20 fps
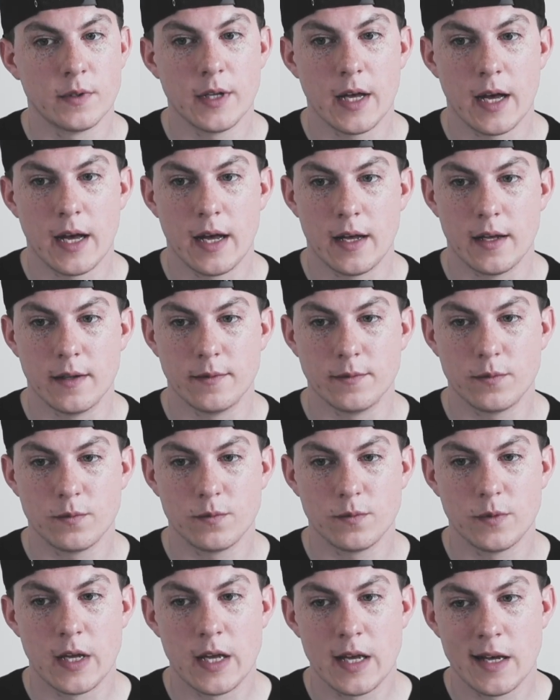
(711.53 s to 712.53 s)

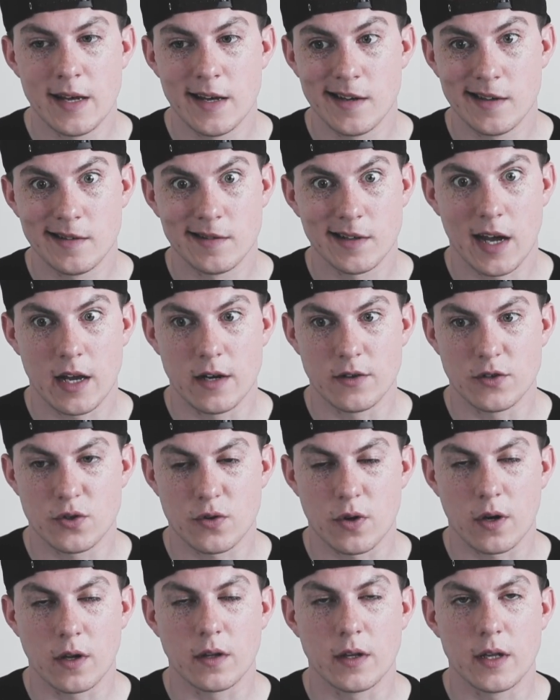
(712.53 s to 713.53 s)
kind of
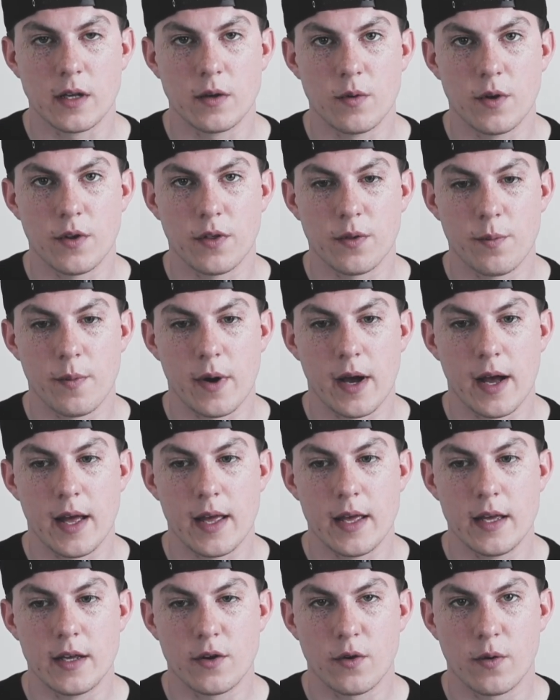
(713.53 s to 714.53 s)
struggling with
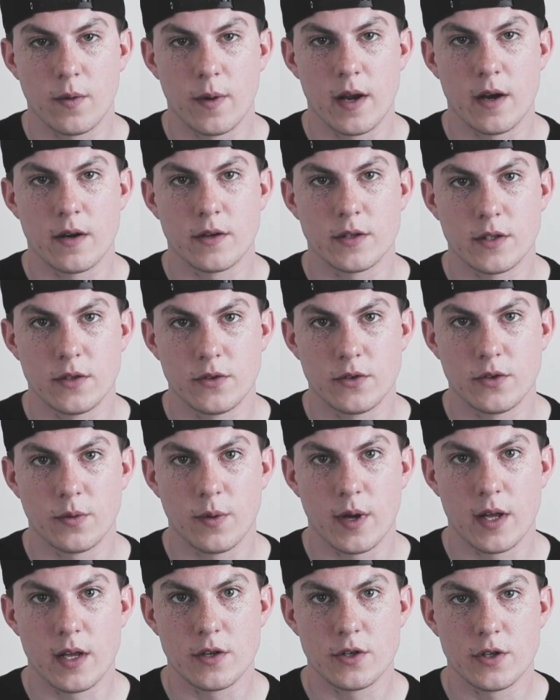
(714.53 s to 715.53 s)
my career
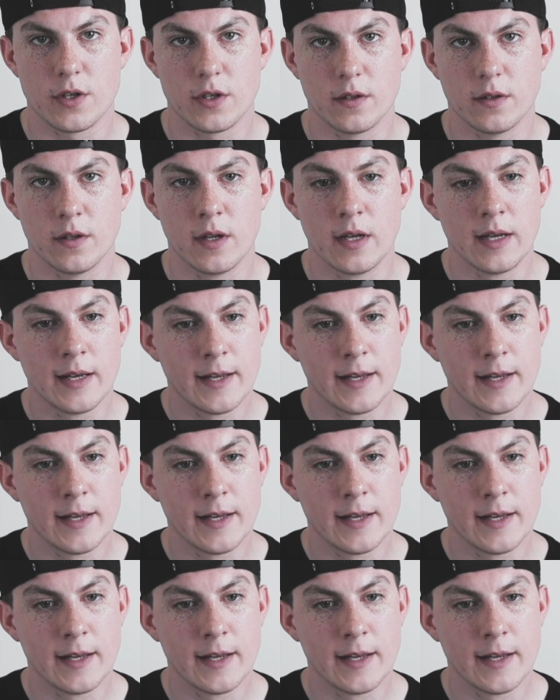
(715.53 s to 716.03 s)
situation.